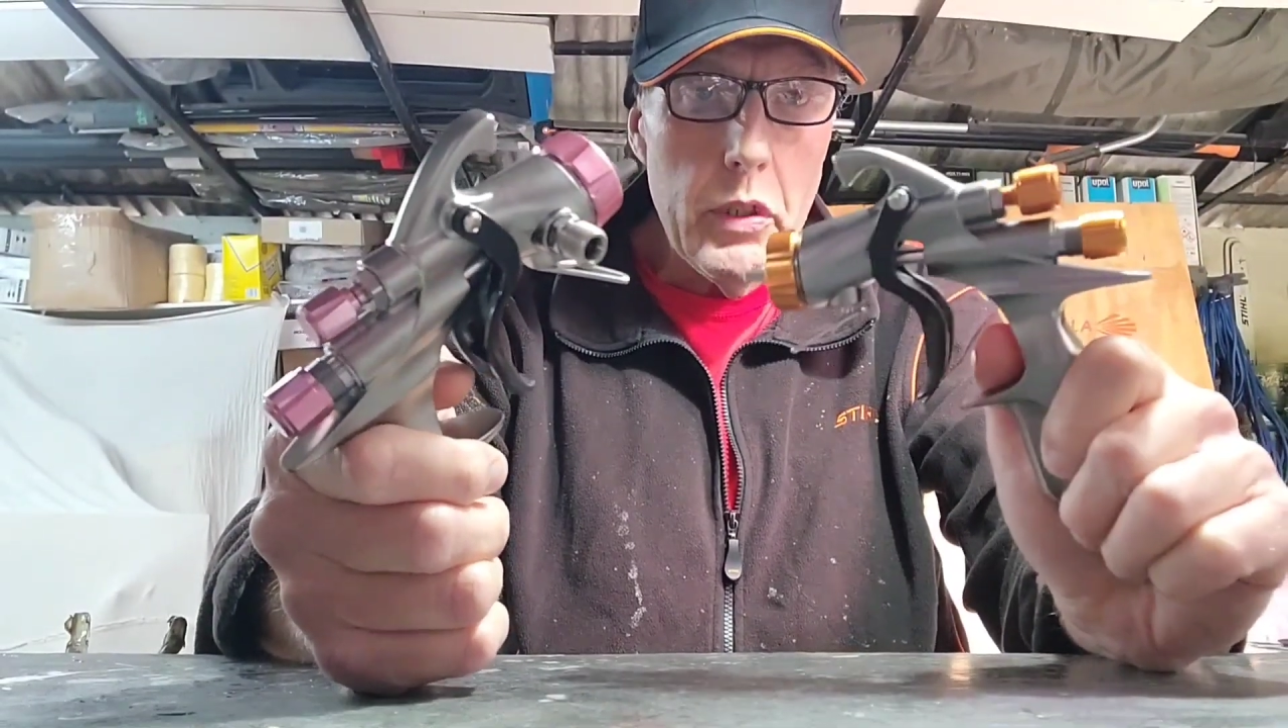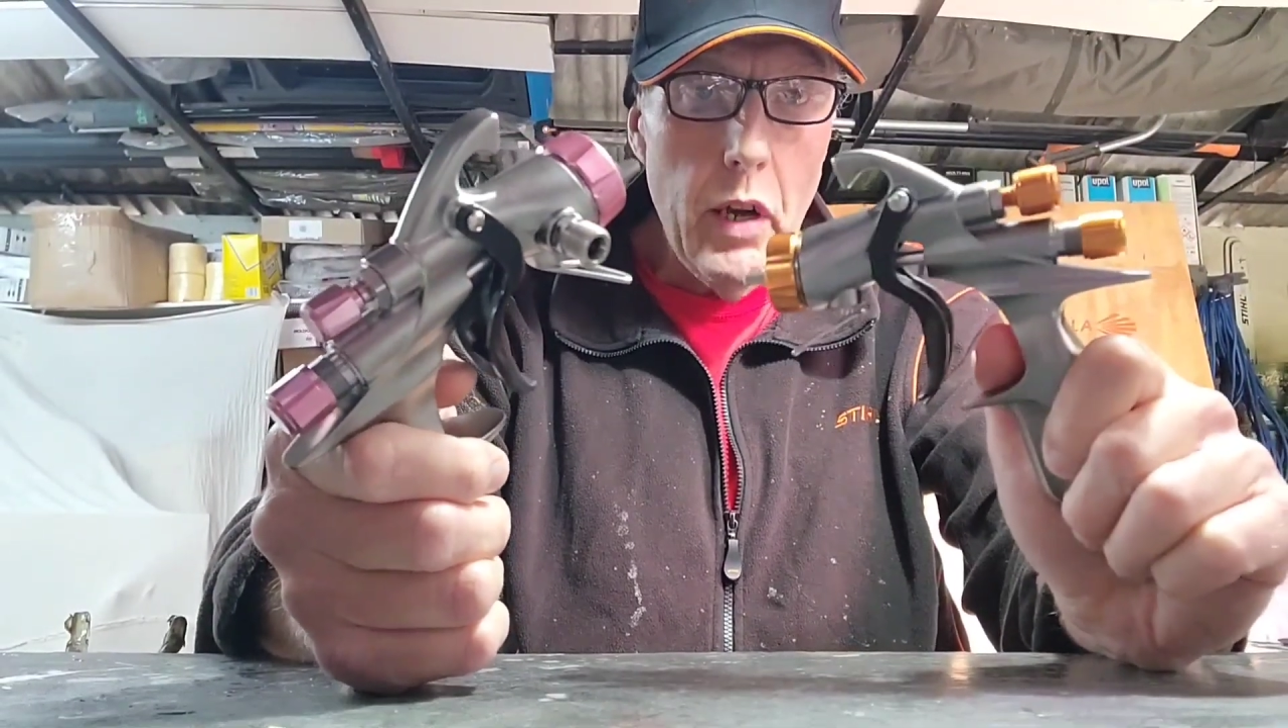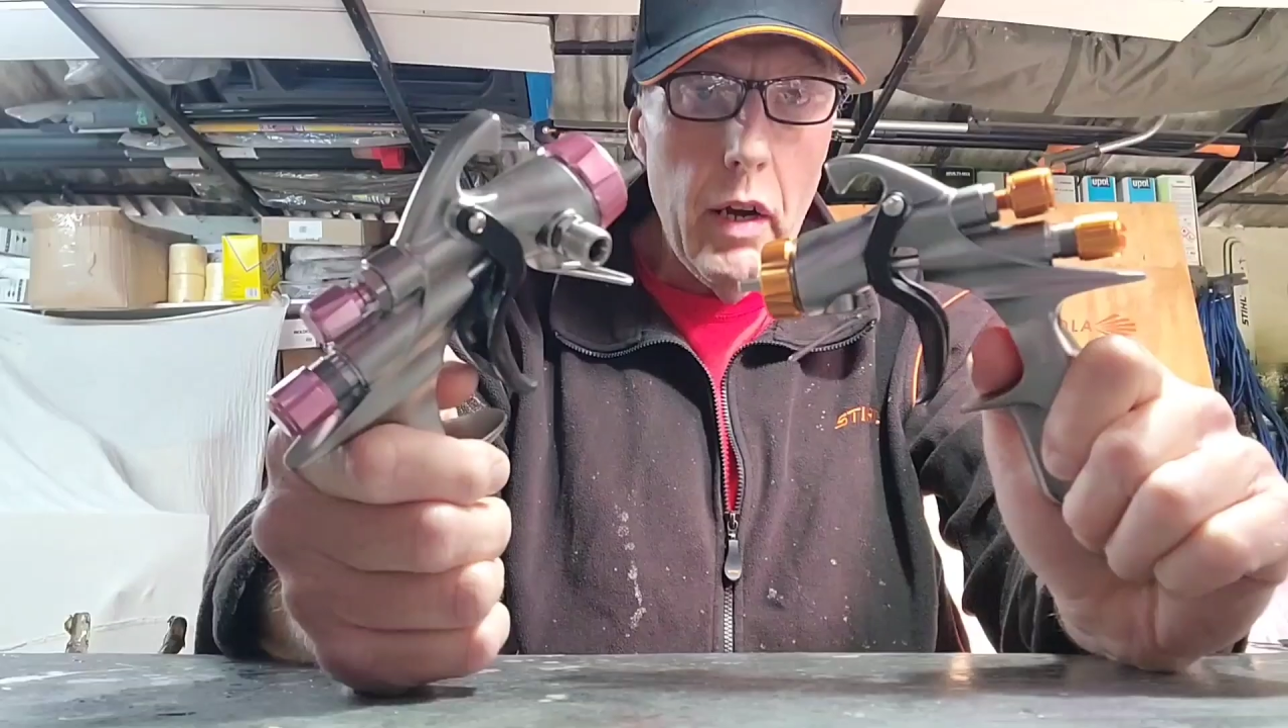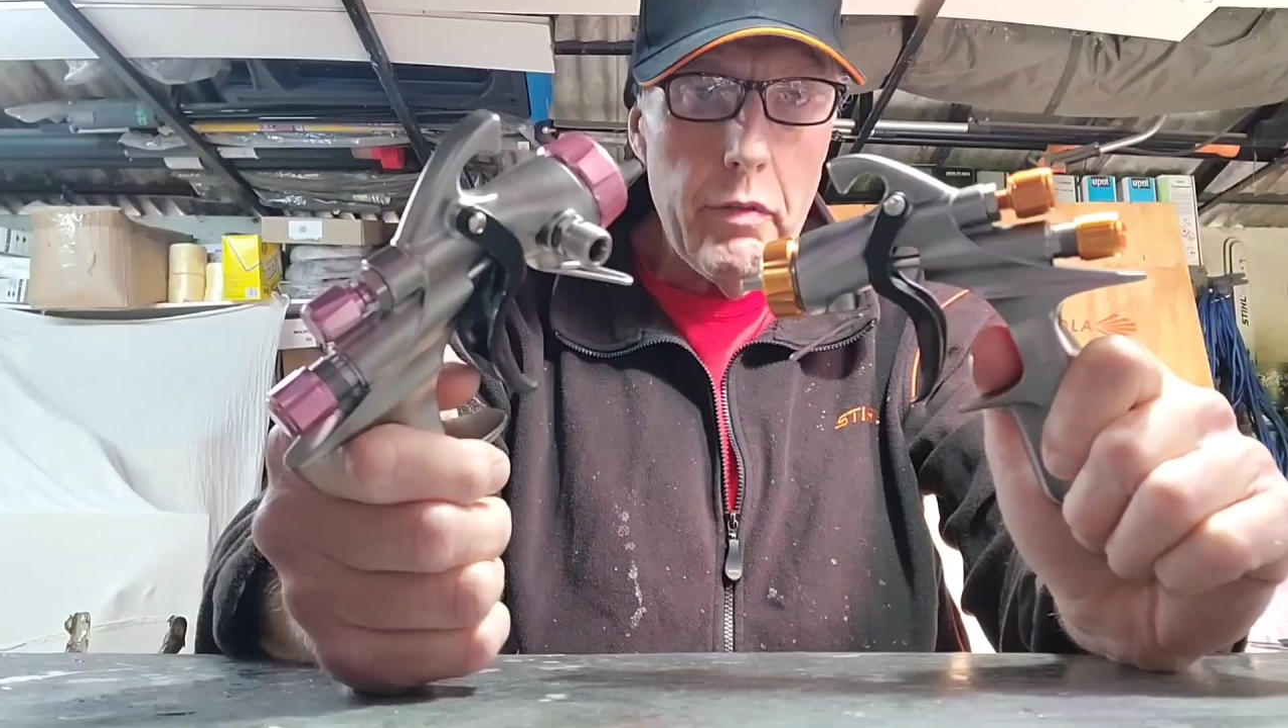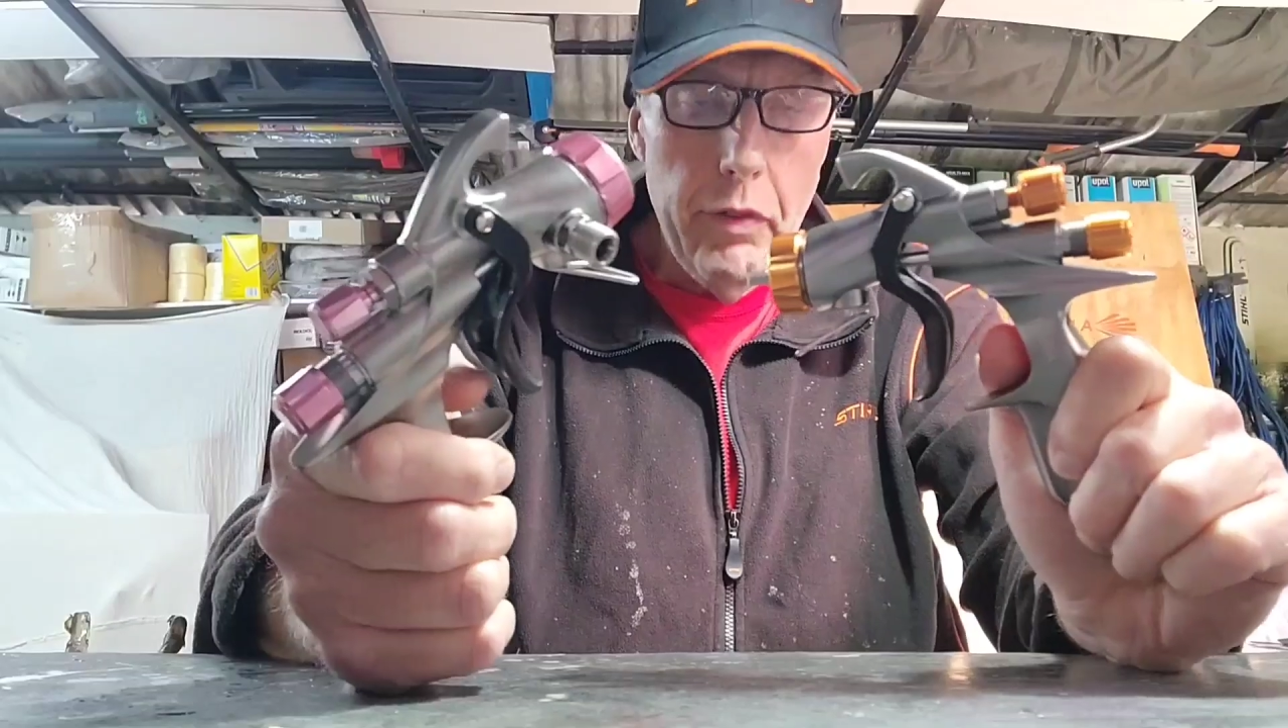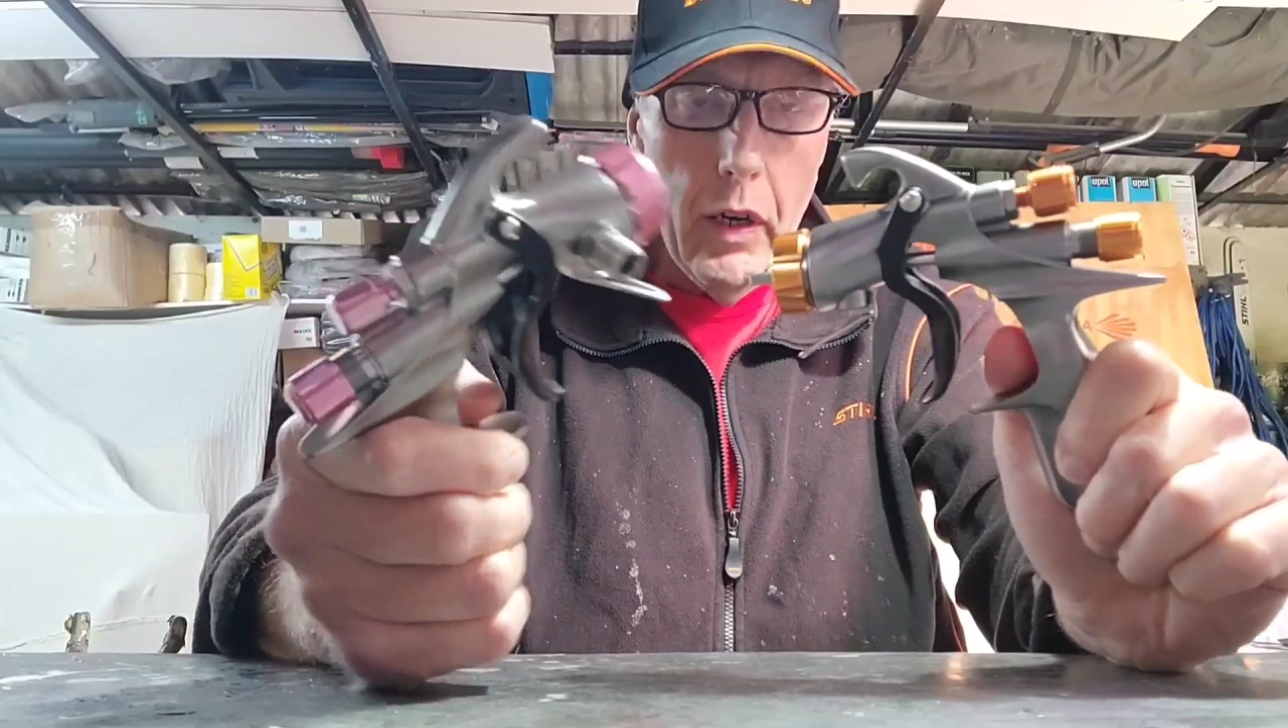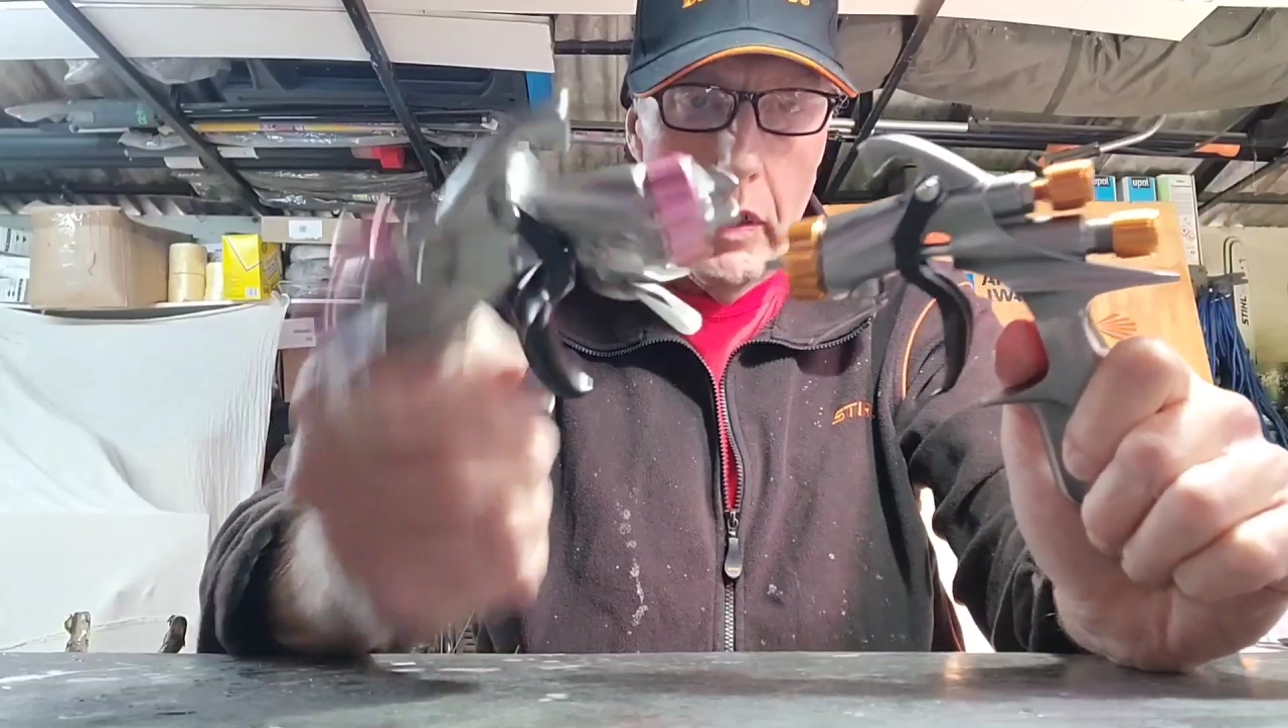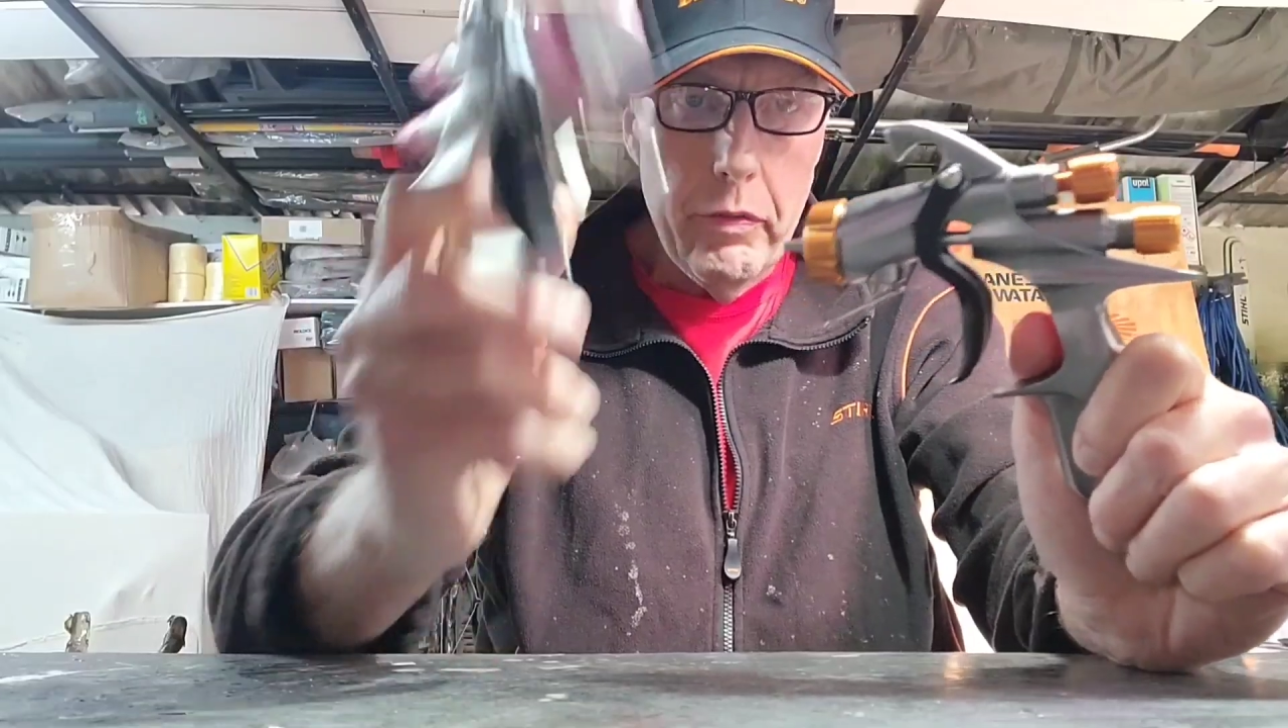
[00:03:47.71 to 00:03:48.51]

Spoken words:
Type Finer